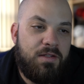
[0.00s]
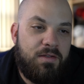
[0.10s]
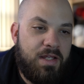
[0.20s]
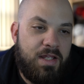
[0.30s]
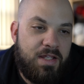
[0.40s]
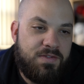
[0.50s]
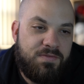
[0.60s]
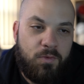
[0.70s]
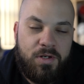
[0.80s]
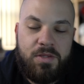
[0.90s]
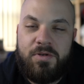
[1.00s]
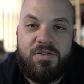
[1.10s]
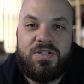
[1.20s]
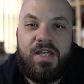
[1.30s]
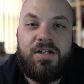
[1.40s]
it's 43
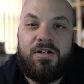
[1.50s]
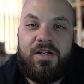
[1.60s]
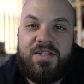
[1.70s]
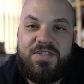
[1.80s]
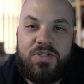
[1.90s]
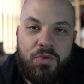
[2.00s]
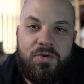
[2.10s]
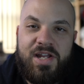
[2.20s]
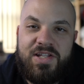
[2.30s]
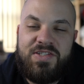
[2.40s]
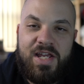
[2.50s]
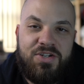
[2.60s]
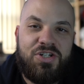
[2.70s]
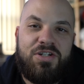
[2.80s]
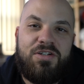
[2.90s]
years later and it still creates
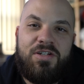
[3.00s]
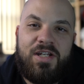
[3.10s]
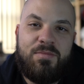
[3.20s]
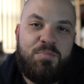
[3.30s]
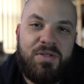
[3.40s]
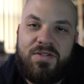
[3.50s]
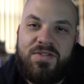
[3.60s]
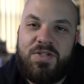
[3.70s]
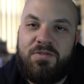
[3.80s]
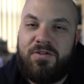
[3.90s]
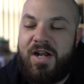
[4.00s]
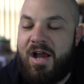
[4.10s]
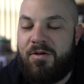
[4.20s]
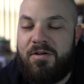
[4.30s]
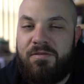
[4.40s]
tension and builds over an
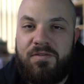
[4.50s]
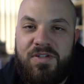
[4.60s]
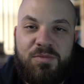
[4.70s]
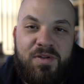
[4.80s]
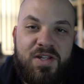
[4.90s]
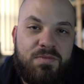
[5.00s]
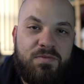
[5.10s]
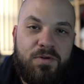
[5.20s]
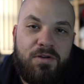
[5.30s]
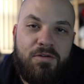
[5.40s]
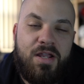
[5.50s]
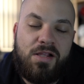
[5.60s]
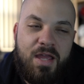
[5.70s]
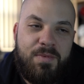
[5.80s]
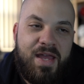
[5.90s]
hour and 15 minutes before a great
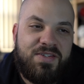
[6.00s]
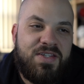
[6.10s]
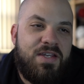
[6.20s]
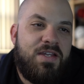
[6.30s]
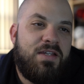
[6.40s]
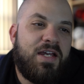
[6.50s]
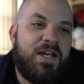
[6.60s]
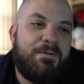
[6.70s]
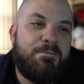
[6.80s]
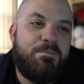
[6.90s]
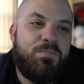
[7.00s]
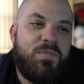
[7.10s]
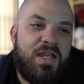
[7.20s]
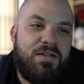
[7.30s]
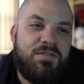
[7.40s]
climax,
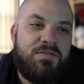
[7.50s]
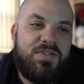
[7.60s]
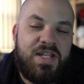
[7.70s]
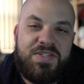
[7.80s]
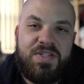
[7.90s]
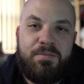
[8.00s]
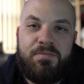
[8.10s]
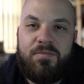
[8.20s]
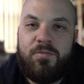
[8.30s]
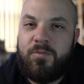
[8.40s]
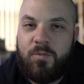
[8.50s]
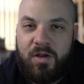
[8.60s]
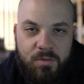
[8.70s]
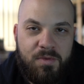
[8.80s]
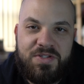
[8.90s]
and sets up
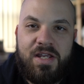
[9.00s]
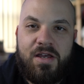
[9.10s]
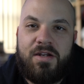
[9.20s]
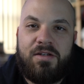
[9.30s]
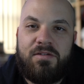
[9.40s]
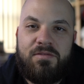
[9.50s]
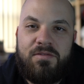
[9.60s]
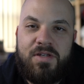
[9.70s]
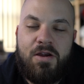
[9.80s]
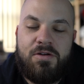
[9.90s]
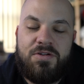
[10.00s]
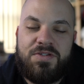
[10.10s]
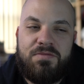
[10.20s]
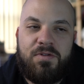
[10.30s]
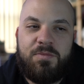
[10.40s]
one of the most iconic characters
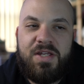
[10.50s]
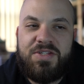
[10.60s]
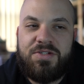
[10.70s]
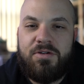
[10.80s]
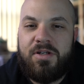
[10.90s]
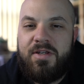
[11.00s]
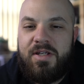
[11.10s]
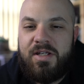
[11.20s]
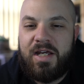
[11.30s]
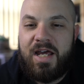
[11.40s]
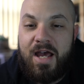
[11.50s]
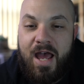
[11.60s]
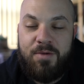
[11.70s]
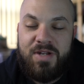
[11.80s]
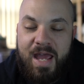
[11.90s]
in film history.
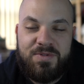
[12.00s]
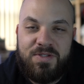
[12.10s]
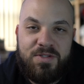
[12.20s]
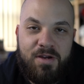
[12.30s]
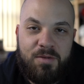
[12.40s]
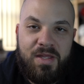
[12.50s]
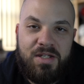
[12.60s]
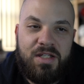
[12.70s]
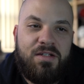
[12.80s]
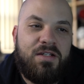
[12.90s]
I would absolutely recommend it.